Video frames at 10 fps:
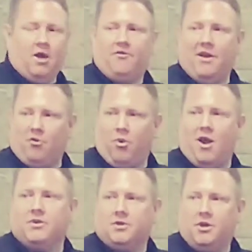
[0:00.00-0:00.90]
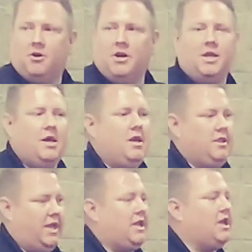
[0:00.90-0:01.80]
Now, if you have a private security,
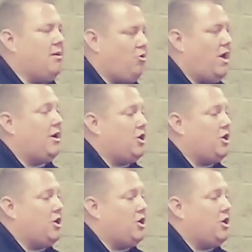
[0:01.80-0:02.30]
they can come around